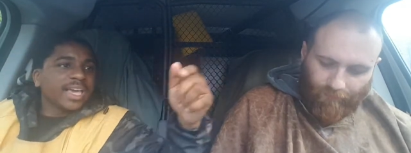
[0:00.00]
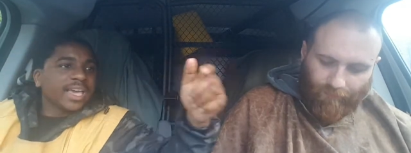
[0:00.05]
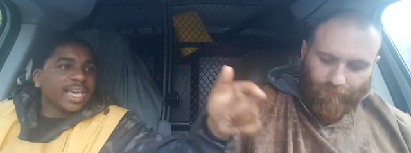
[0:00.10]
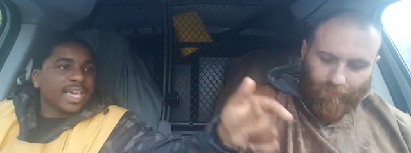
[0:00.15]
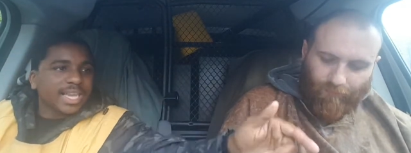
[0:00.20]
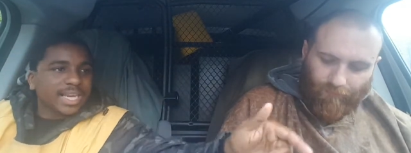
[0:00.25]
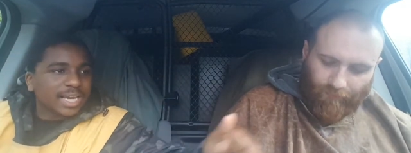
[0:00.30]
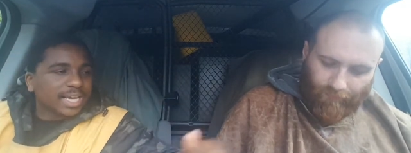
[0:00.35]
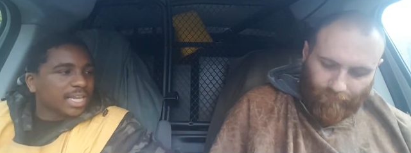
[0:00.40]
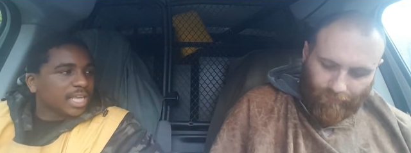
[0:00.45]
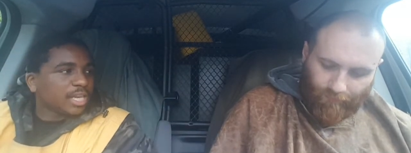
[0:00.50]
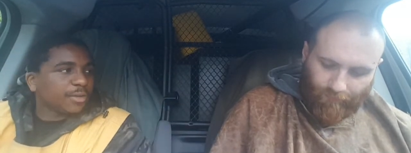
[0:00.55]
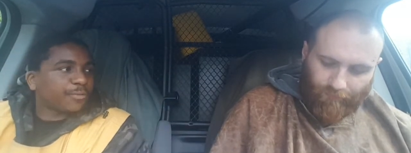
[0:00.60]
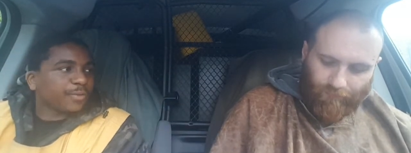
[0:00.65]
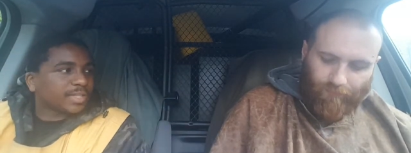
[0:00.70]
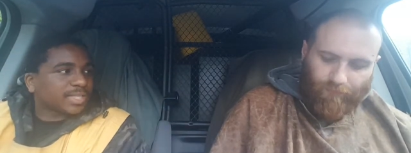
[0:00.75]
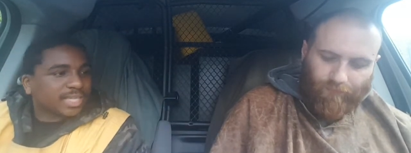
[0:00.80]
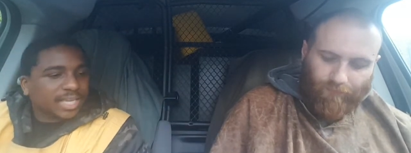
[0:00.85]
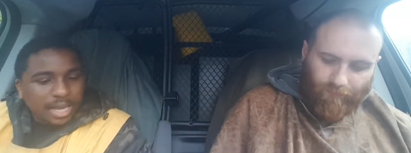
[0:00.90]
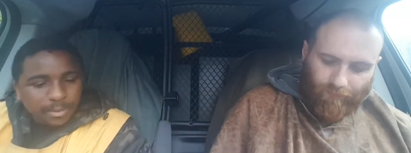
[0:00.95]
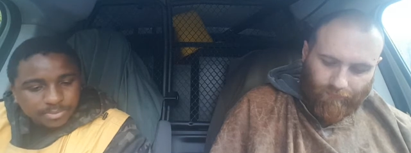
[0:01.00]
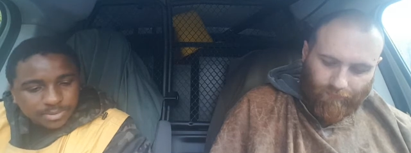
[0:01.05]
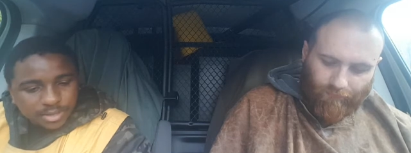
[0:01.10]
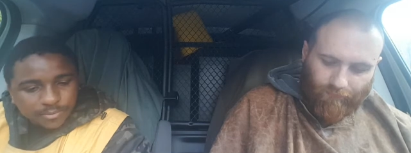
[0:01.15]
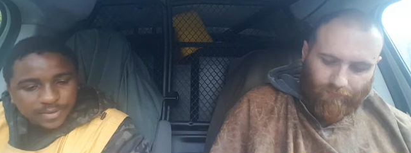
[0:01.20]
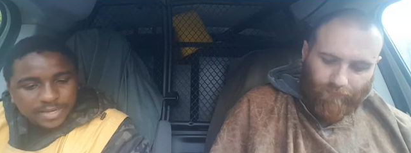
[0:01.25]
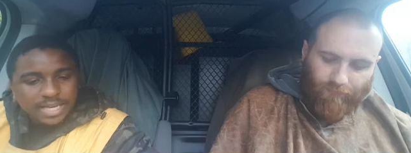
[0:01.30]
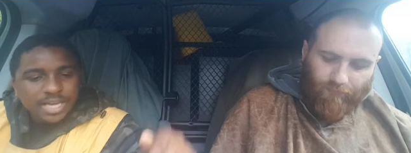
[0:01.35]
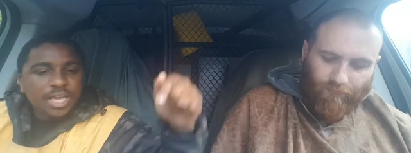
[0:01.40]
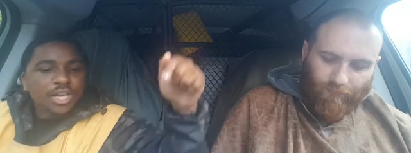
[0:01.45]
Speaker 1: He that leadeth into
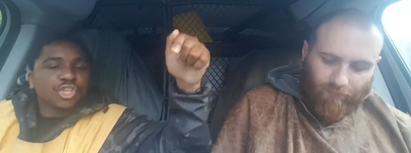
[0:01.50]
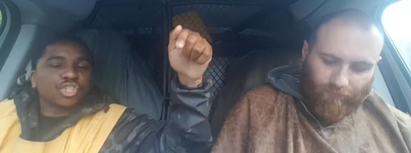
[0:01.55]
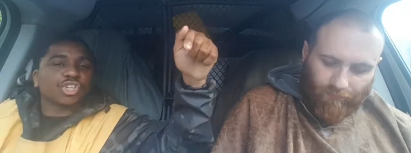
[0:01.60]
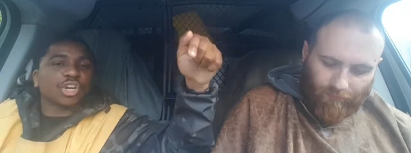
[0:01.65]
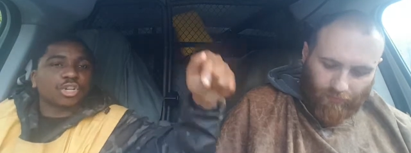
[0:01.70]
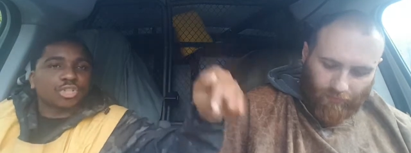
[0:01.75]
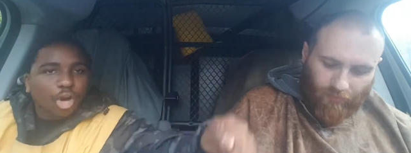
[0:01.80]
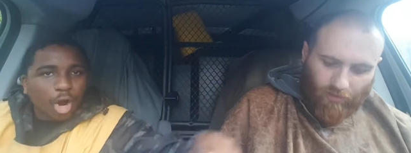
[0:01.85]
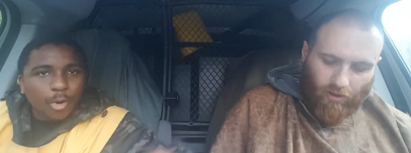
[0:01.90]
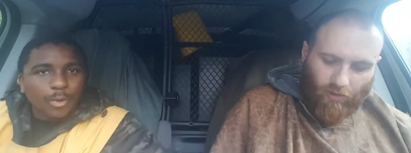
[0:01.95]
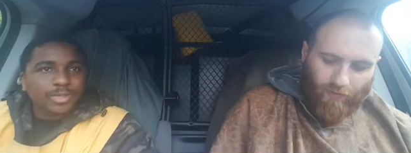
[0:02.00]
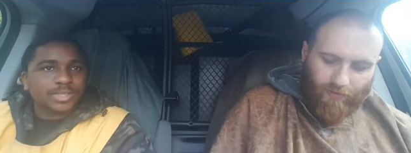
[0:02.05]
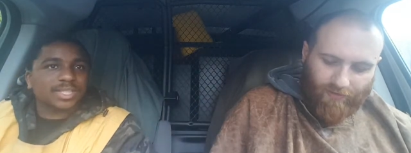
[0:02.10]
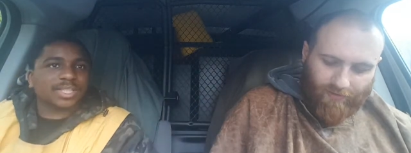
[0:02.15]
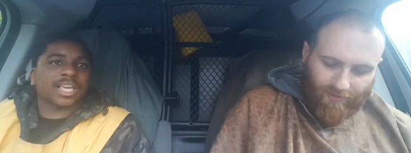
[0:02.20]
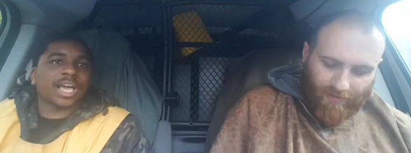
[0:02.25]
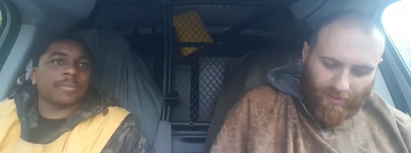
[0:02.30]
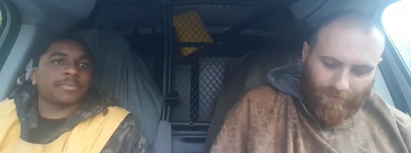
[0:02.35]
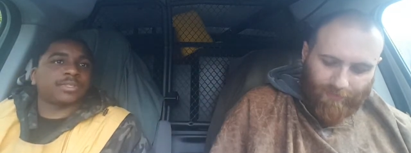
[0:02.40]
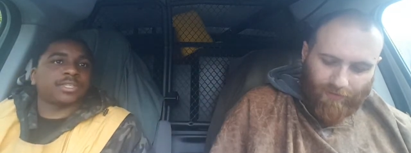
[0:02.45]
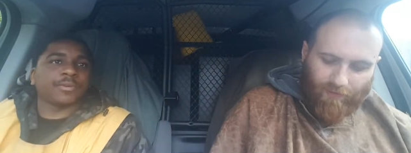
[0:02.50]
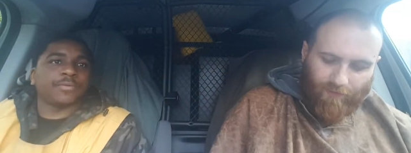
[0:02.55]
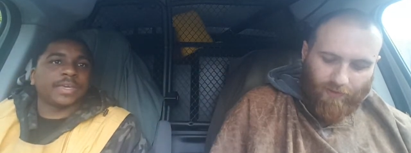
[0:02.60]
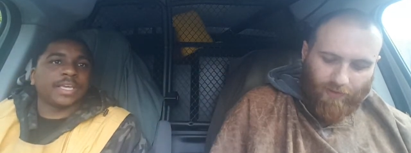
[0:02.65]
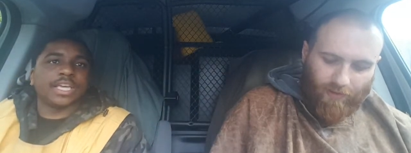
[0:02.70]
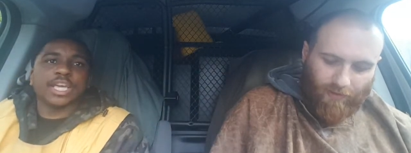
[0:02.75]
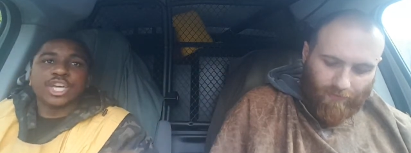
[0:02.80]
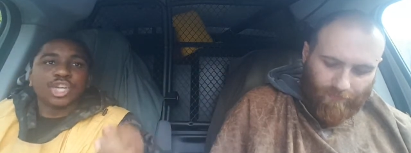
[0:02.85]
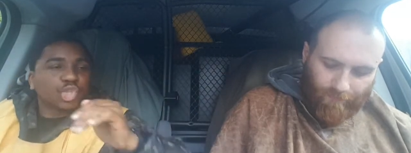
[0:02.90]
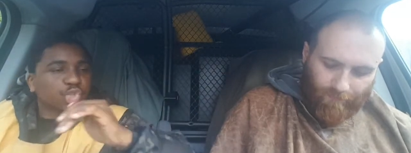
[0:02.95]
captivity shall go into
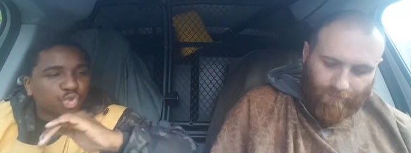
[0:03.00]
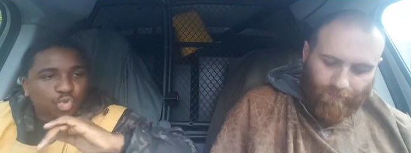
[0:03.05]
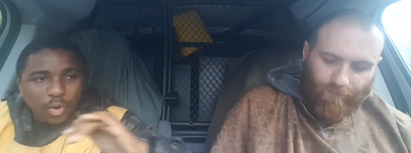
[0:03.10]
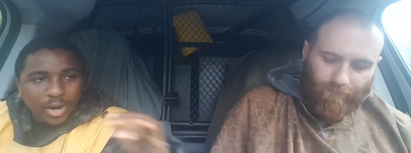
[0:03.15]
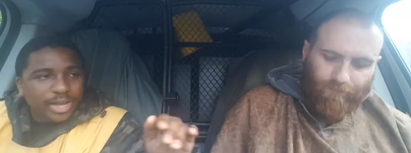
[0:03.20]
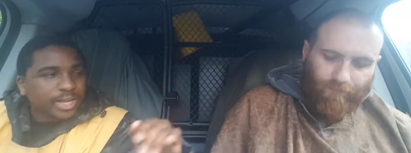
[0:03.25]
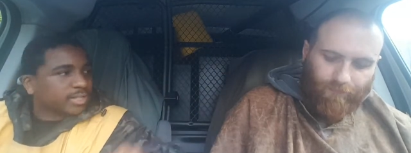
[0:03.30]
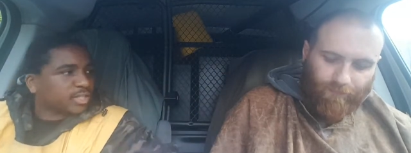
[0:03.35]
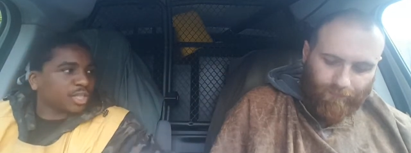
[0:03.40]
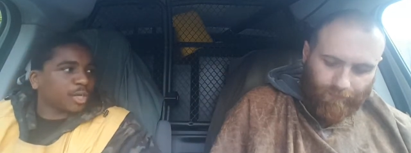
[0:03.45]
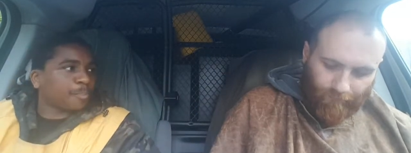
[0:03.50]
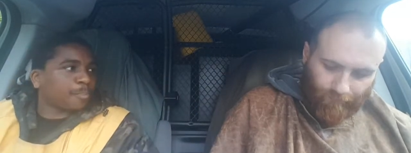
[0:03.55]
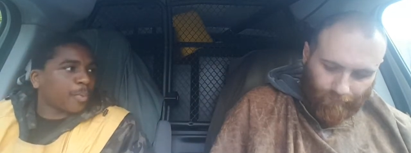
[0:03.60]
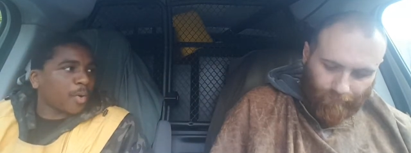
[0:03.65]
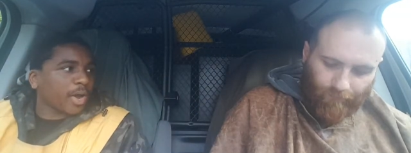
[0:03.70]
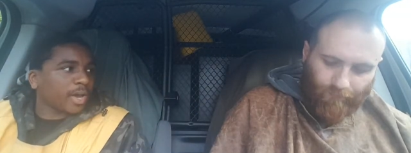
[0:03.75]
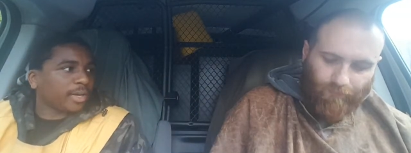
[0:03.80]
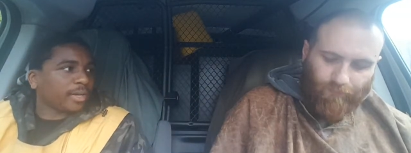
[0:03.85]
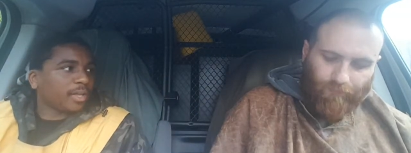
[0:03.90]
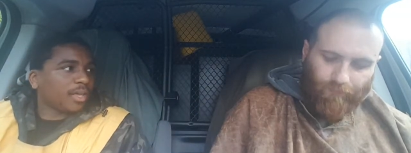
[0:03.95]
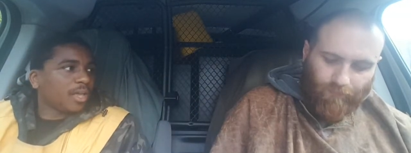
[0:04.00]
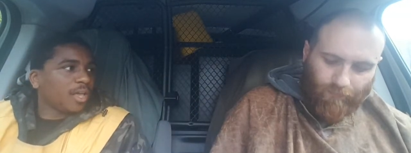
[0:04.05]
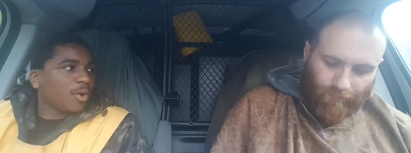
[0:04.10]
captivity. Straight into the point.